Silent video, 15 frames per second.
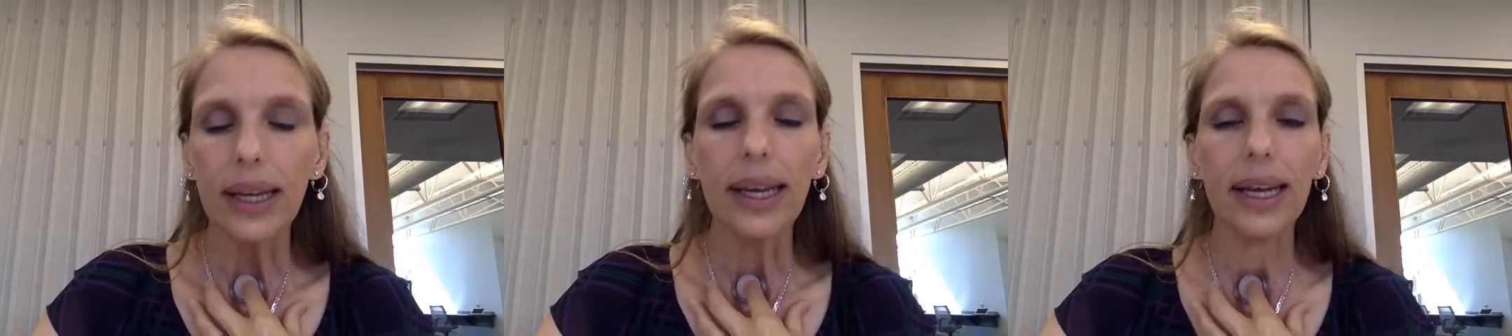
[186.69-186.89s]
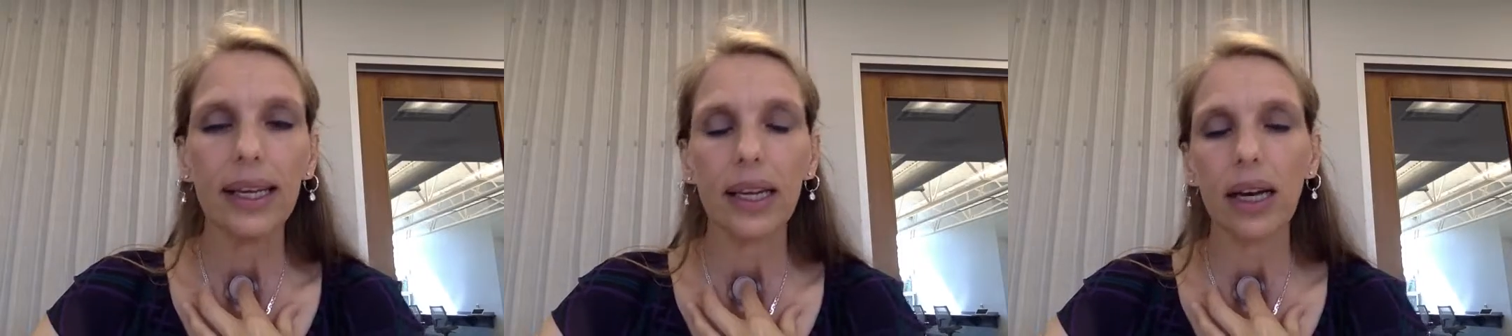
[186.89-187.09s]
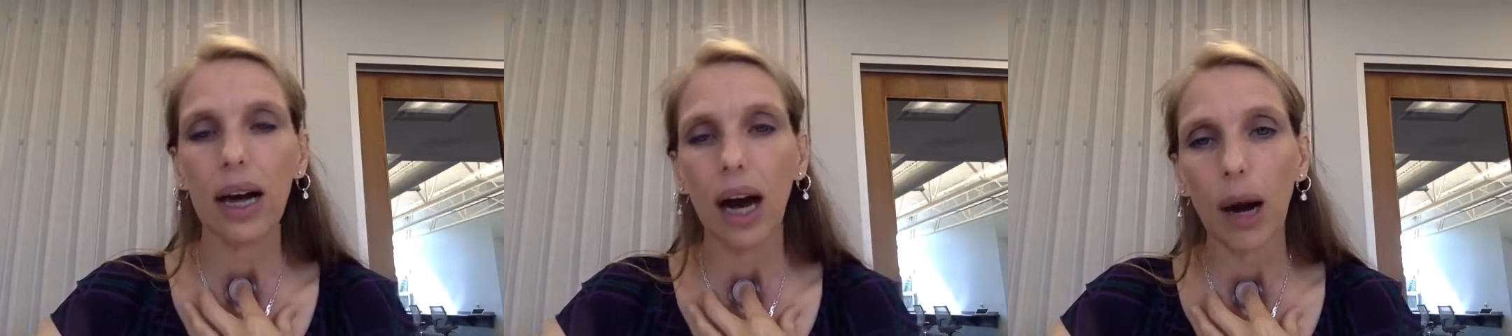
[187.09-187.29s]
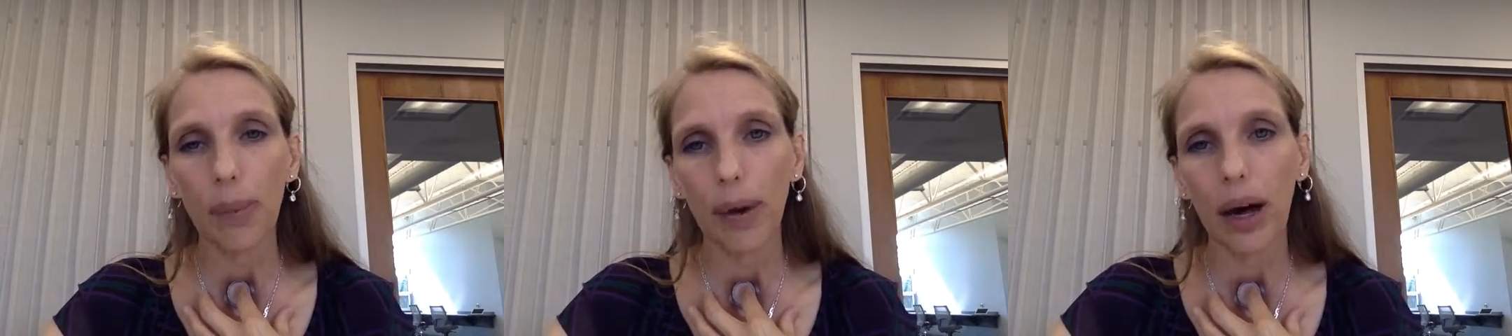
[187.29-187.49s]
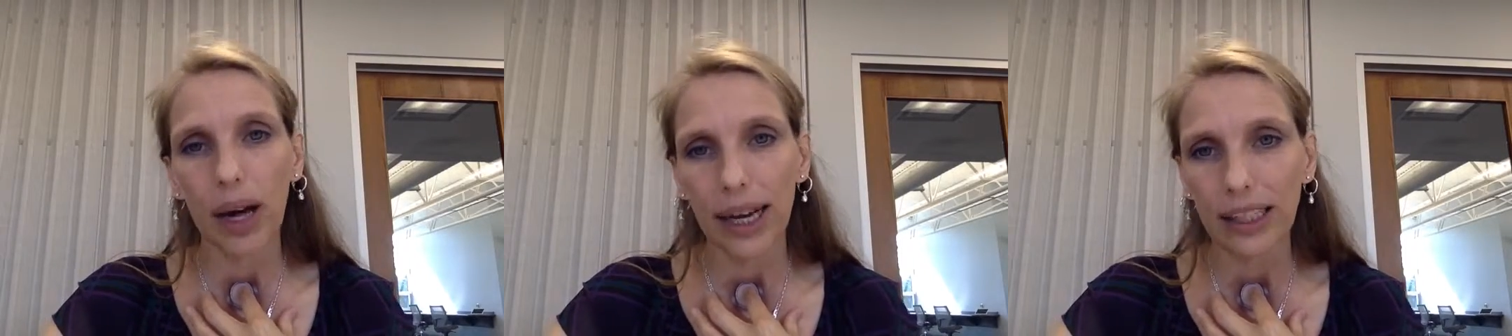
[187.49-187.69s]
In the car
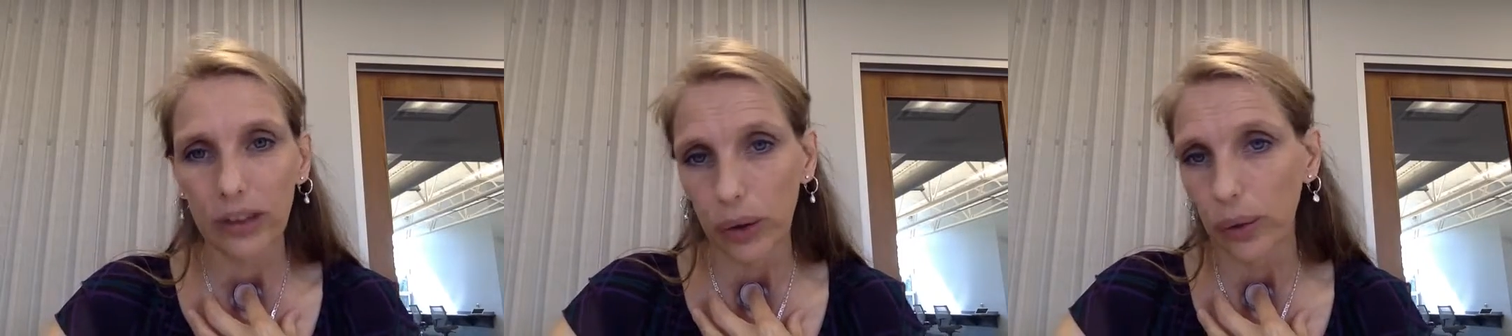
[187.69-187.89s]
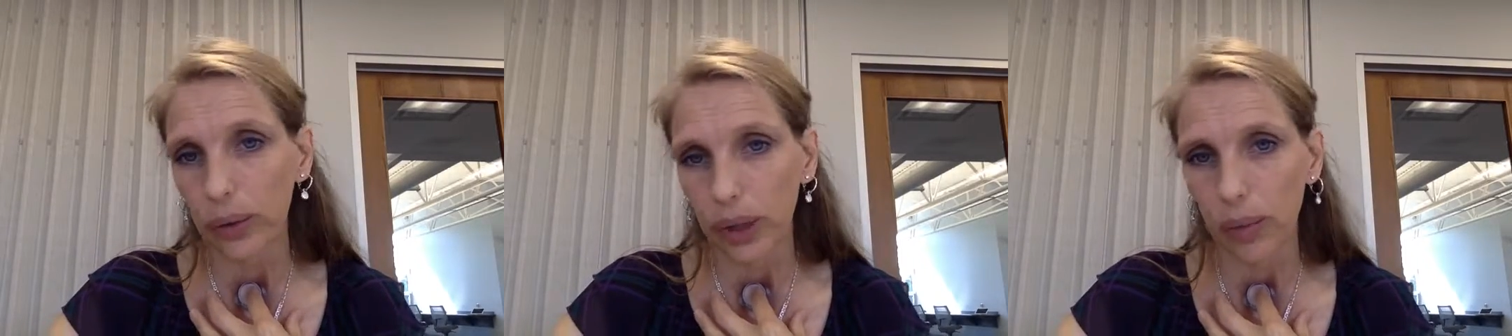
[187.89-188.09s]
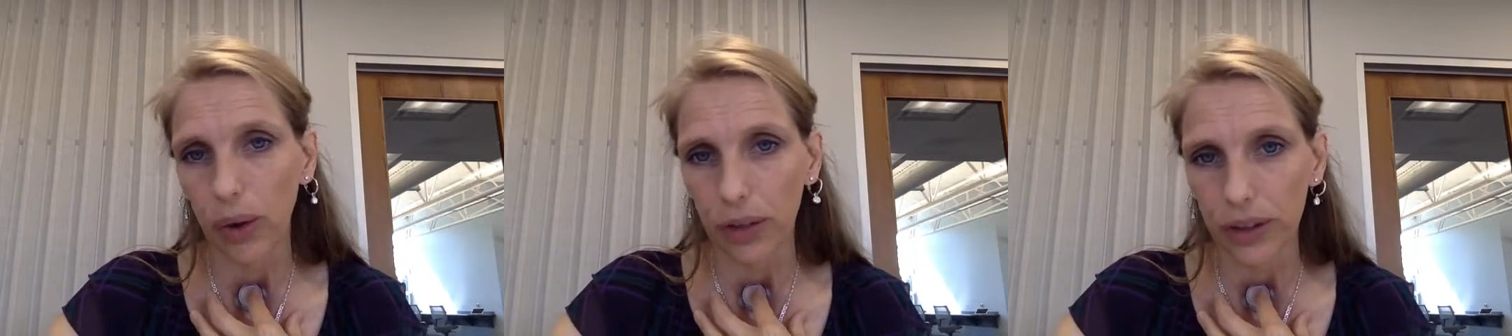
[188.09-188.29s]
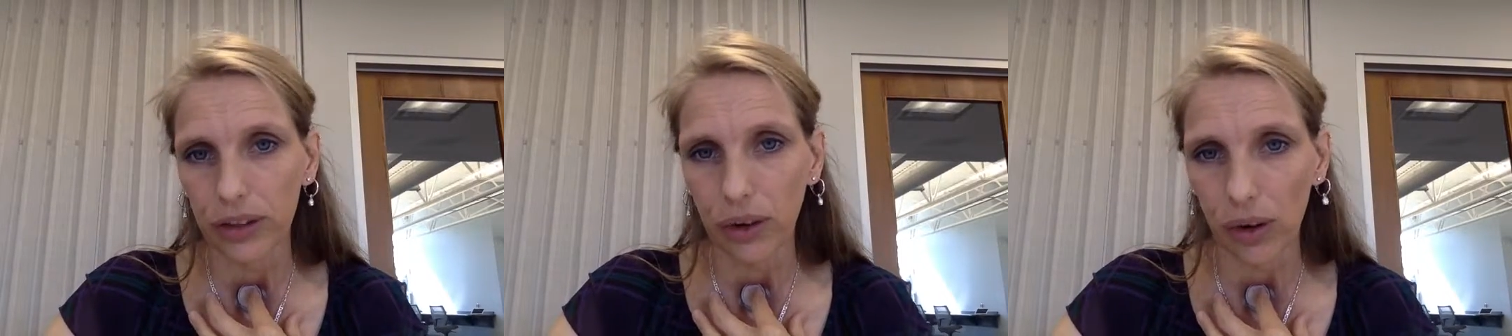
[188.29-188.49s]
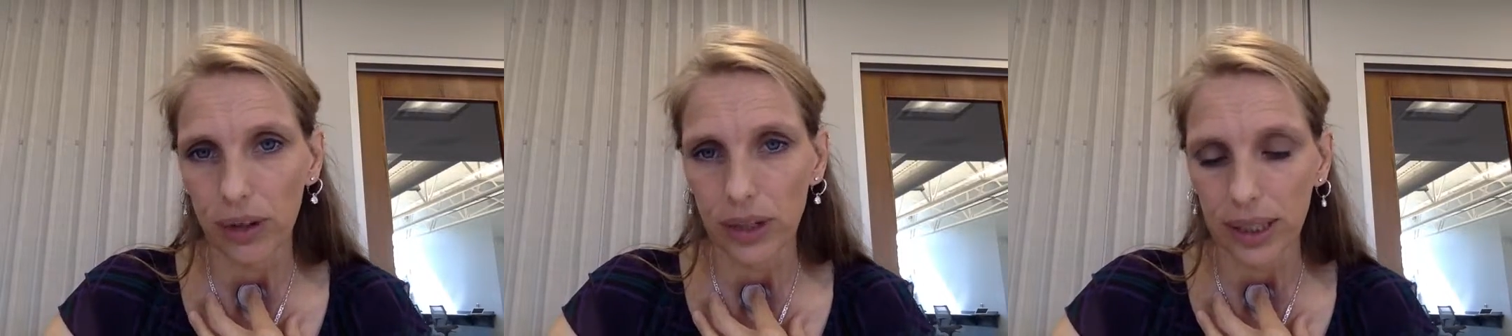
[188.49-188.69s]
park, I told her what the
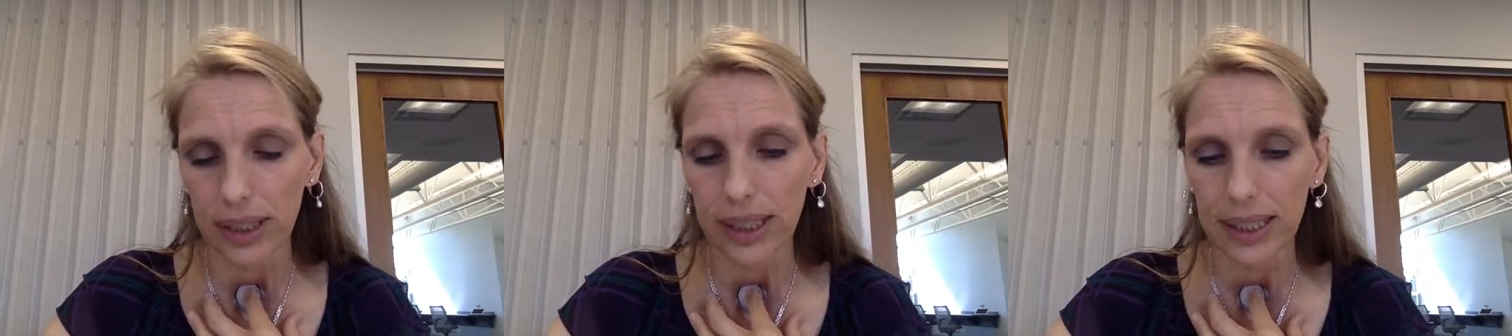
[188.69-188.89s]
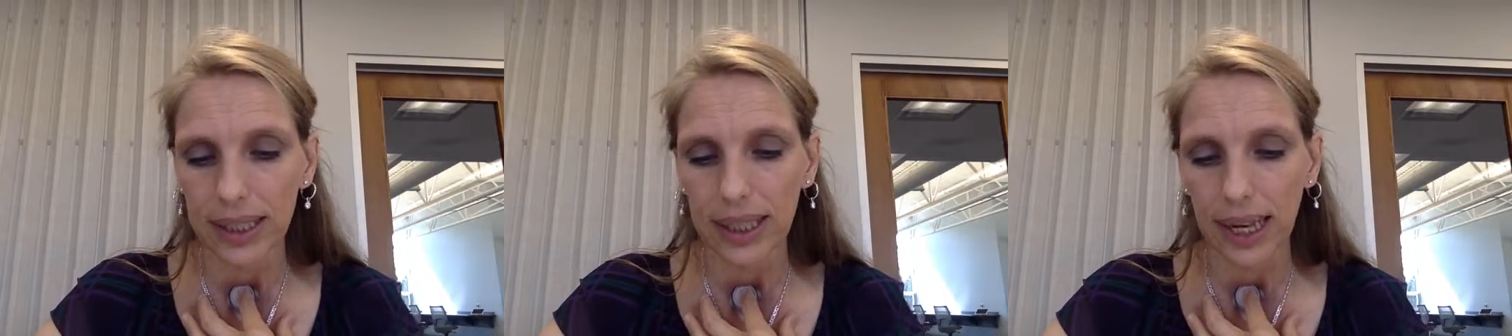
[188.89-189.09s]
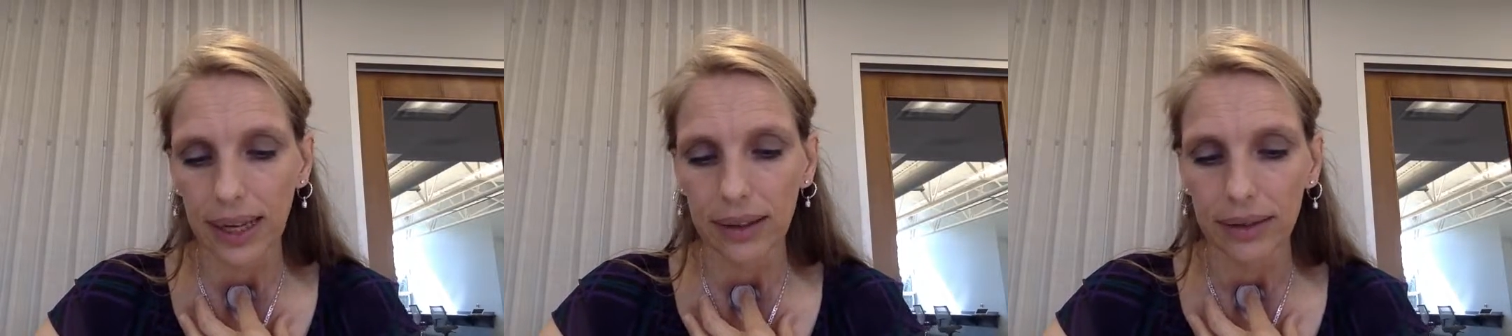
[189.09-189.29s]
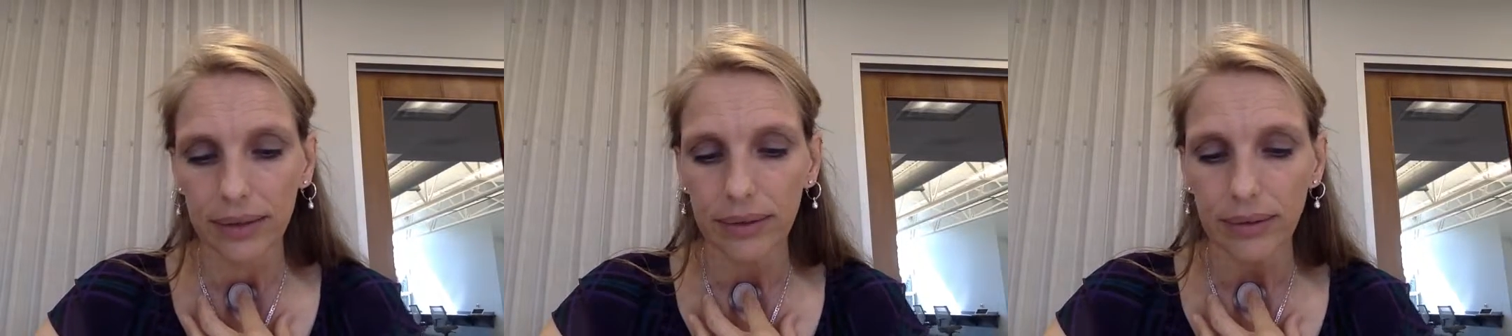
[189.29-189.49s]
doctors had said.